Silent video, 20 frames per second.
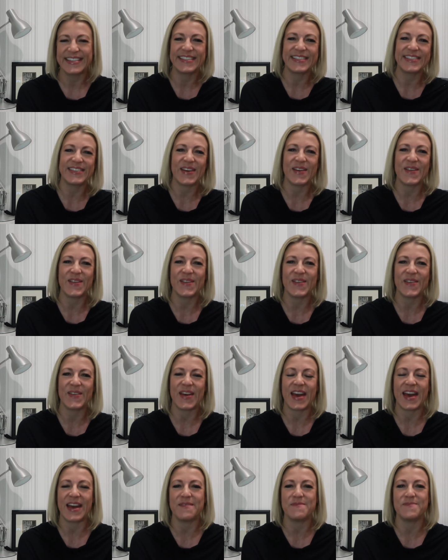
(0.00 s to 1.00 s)
So
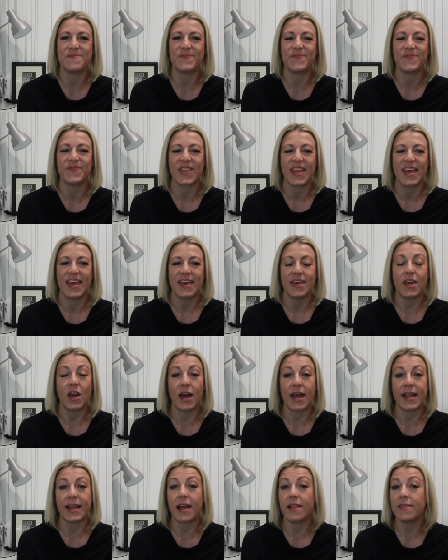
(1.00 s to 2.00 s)

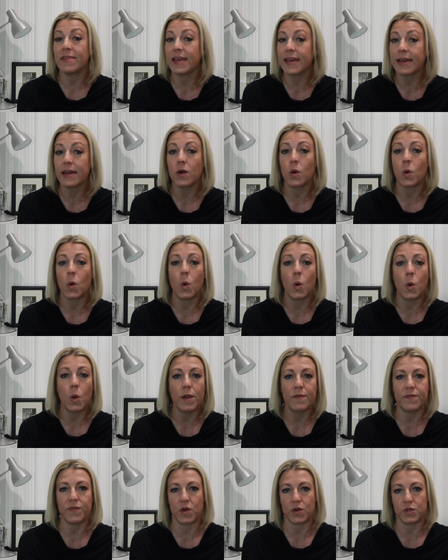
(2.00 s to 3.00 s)
yeah, and I'll link all
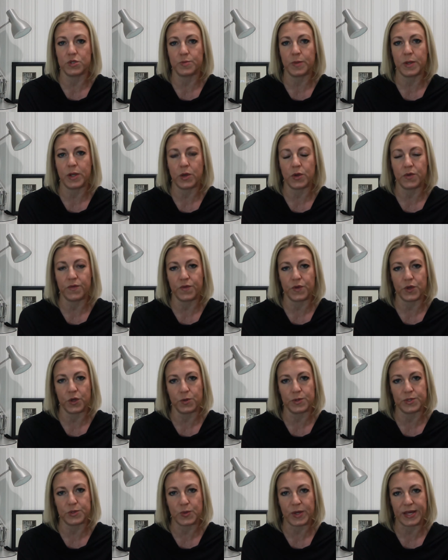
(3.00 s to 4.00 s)
of those below for
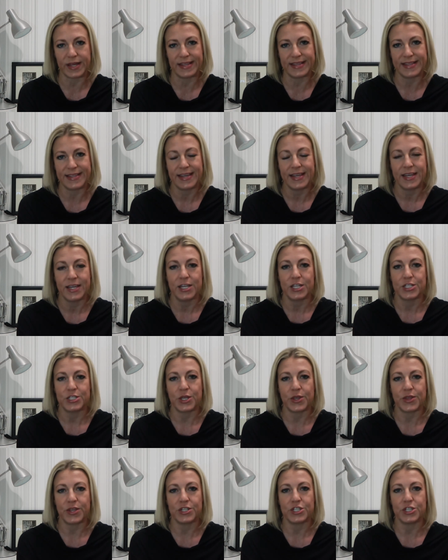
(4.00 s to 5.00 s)
you as well,
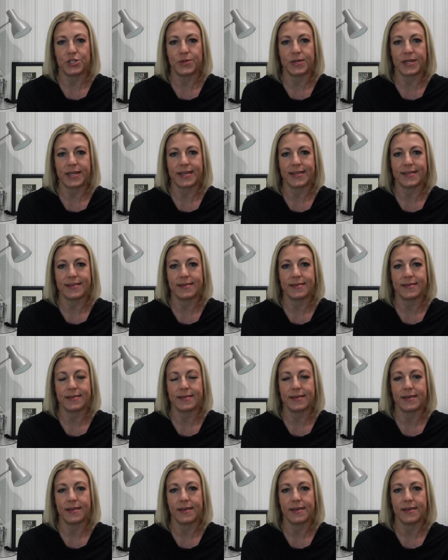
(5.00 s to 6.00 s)
so that you
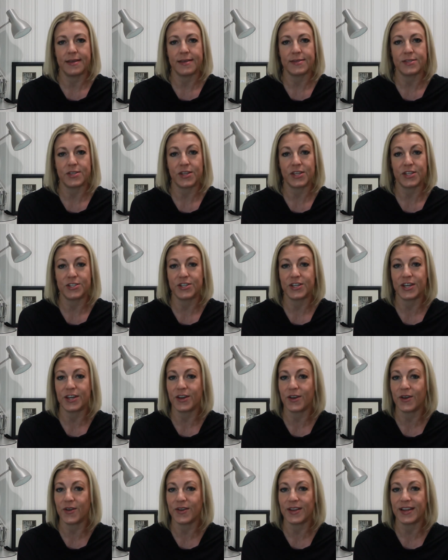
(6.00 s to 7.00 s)
can
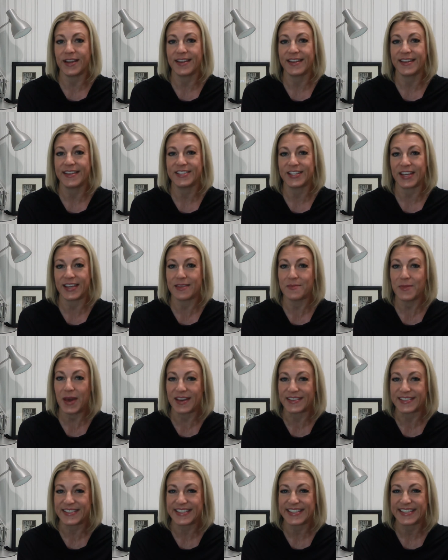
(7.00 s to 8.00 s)
go and check them
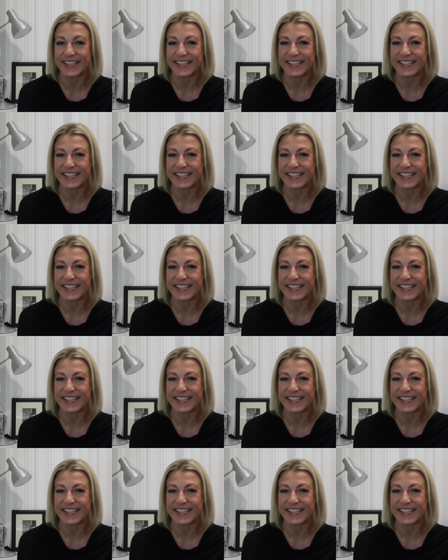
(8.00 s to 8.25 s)
out.